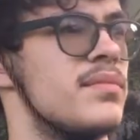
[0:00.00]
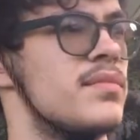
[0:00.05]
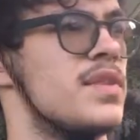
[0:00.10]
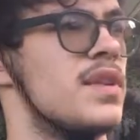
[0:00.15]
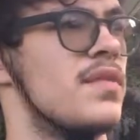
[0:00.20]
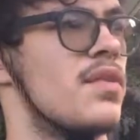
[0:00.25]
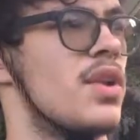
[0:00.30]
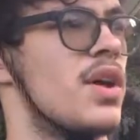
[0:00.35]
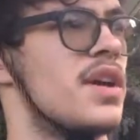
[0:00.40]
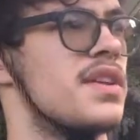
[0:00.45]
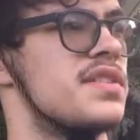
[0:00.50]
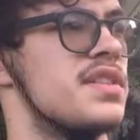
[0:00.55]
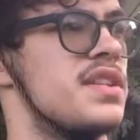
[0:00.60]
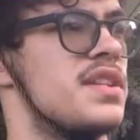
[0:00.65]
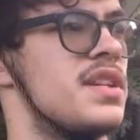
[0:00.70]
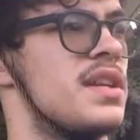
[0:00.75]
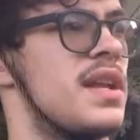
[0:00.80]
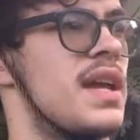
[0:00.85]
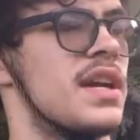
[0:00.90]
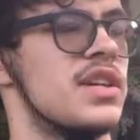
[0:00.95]
the velocity
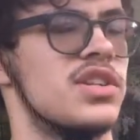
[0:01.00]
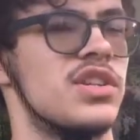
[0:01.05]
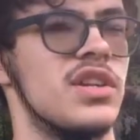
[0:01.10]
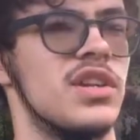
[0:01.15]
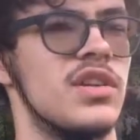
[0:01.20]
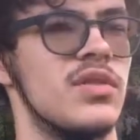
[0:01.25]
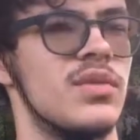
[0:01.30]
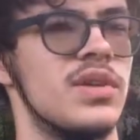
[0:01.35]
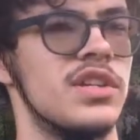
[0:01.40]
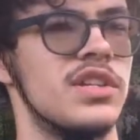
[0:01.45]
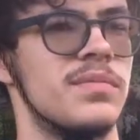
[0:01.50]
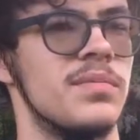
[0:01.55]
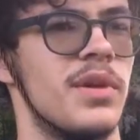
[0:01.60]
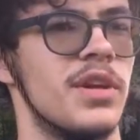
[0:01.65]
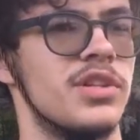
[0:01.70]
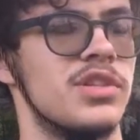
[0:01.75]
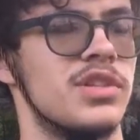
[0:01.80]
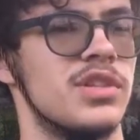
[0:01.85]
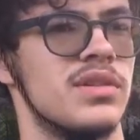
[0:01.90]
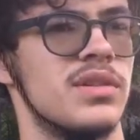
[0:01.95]
didn't actually increase
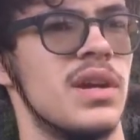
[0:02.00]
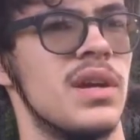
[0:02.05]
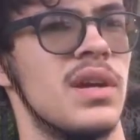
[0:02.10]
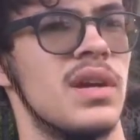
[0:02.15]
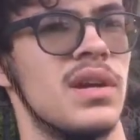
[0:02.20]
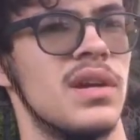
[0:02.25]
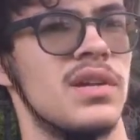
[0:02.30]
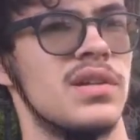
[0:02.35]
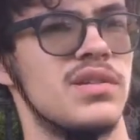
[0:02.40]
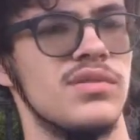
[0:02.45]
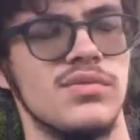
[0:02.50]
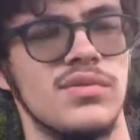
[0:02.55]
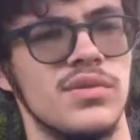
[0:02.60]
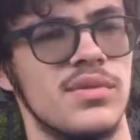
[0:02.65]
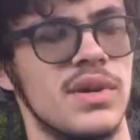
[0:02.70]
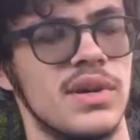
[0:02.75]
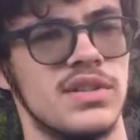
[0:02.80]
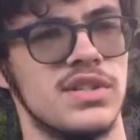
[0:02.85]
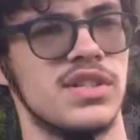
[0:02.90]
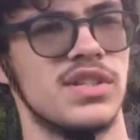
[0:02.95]
much due
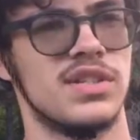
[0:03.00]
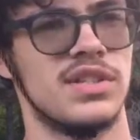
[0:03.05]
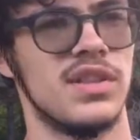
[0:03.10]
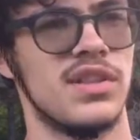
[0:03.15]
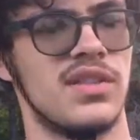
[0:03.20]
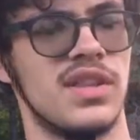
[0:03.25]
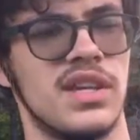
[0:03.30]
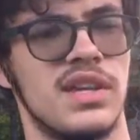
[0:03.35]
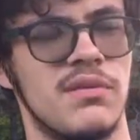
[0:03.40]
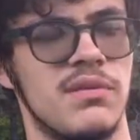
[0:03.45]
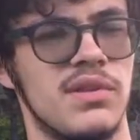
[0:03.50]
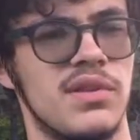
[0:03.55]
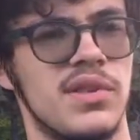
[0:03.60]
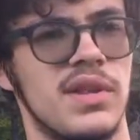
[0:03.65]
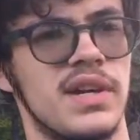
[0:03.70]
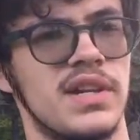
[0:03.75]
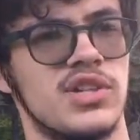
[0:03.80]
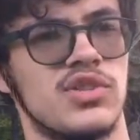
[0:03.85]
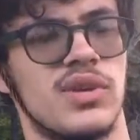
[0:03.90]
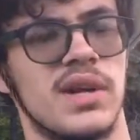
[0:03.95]
to just the thing with
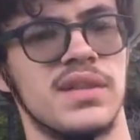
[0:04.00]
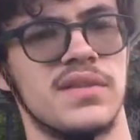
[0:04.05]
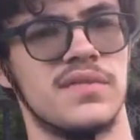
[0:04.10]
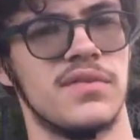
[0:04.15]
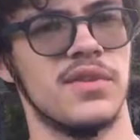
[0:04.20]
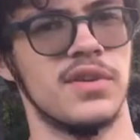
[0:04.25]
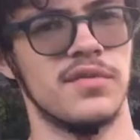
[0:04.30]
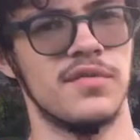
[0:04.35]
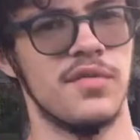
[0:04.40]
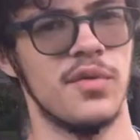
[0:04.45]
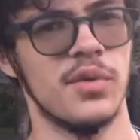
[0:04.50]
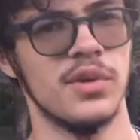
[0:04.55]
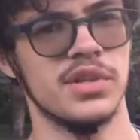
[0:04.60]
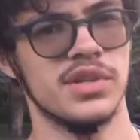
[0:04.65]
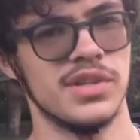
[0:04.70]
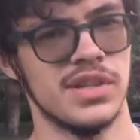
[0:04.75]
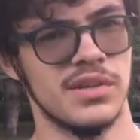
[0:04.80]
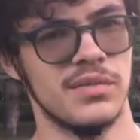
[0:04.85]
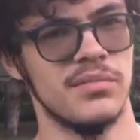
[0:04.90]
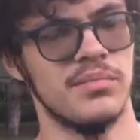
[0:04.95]
transferring
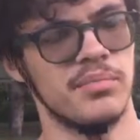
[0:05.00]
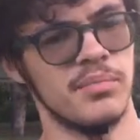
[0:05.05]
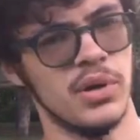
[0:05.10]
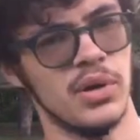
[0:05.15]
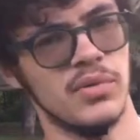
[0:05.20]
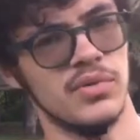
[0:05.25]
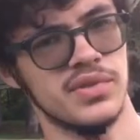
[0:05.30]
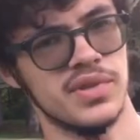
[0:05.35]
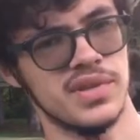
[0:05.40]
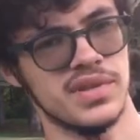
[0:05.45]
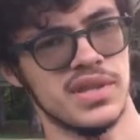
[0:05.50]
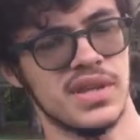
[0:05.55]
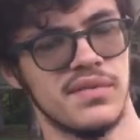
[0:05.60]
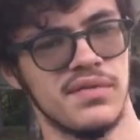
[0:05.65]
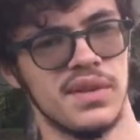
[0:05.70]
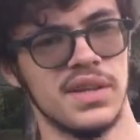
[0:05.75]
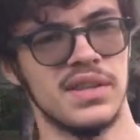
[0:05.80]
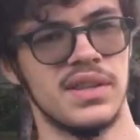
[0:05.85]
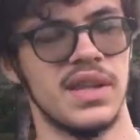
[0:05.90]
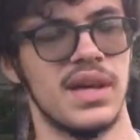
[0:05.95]
force and bows and
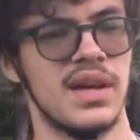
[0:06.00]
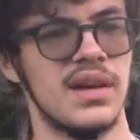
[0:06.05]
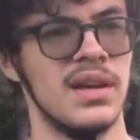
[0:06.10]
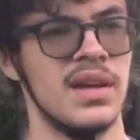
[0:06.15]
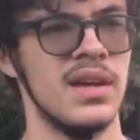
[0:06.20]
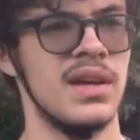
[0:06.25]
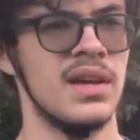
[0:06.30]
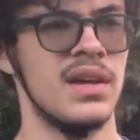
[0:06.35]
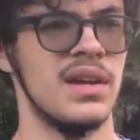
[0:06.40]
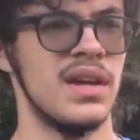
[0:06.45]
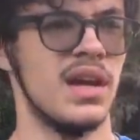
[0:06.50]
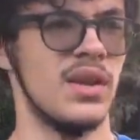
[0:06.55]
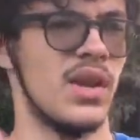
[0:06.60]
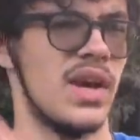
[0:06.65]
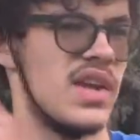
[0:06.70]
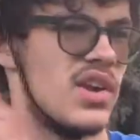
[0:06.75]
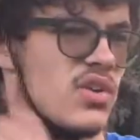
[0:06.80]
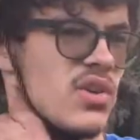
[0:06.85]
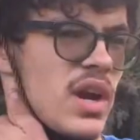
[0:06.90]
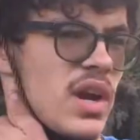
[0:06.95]
stuff like that. A
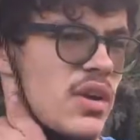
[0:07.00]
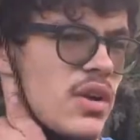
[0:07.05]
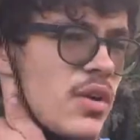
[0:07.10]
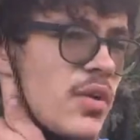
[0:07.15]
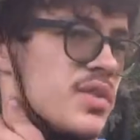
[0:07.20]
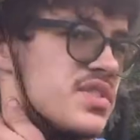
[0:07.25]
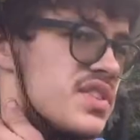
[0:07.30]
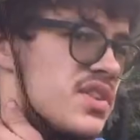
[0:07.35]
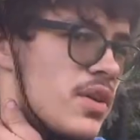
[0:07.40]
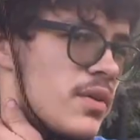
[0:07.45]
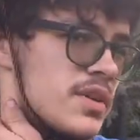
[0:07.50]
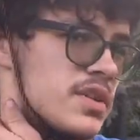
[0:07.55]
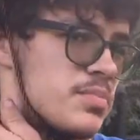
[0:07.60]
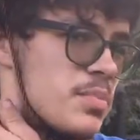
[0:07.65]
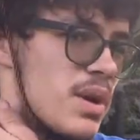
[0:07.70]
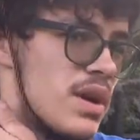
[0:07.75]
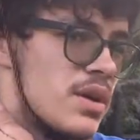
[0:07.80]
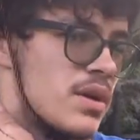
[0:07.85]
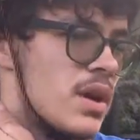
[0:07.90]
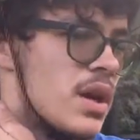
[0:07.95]
lighter arrow isn't always
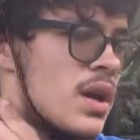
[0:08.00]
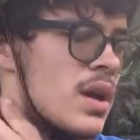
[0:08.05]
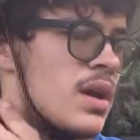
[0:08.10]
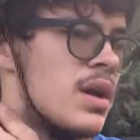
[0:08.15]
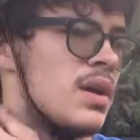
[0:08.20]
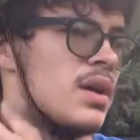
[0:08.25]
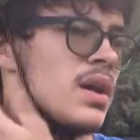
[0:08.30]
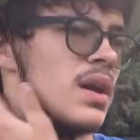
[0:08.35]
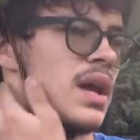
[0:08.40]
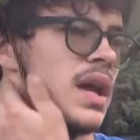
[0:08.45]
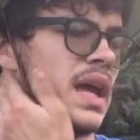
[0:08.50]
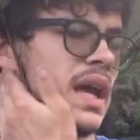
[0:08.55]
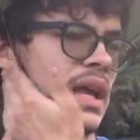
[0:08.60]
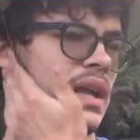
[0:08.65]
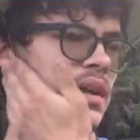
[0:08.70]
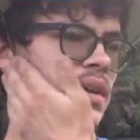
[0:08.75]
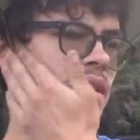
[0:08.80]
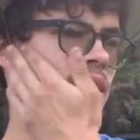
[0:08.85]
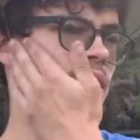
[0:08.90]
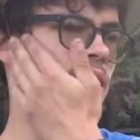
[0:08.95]
better.
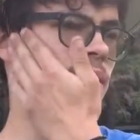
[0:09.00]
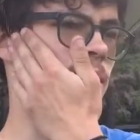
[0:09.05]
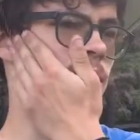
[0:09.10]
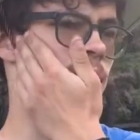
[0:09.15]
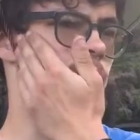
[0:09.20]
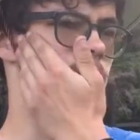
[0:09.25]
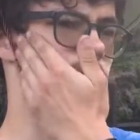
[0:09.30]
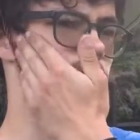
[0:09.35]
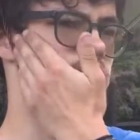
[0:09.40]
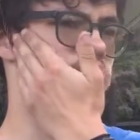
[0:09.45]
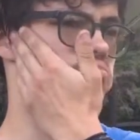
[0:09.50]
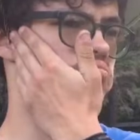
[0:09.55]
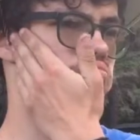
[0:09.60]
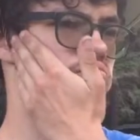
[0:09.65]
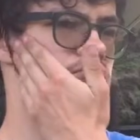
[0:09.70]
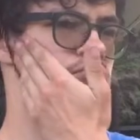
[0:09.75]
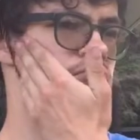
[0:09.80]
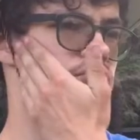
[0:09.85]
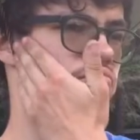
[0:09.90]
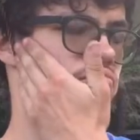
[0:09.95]
And
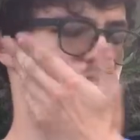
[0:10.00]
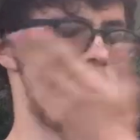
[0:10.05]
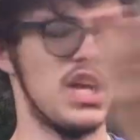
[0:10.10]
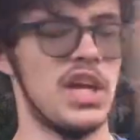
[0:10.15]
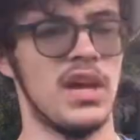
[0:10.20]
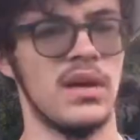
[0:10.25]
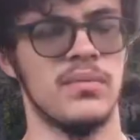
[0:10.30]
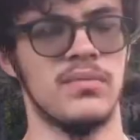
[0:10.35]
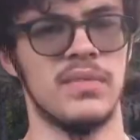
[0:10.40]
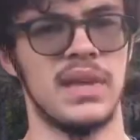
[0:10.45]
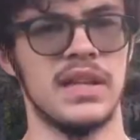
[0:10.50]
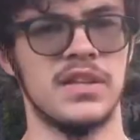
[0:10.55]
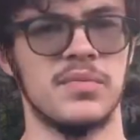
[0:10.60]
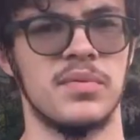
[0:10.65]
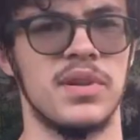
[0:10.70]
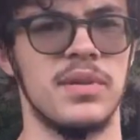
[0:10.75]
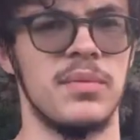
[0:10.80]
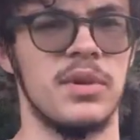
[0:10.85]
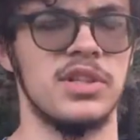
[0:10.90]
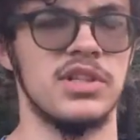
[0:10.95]
yeah, that's
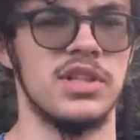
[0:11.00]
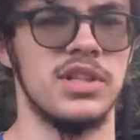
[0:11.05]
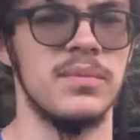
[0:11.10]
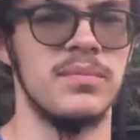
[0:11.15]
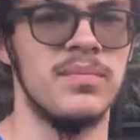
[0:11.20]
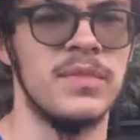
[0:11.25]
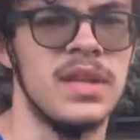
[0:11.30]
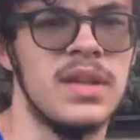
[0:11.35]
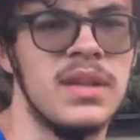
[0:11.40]
pretty much it.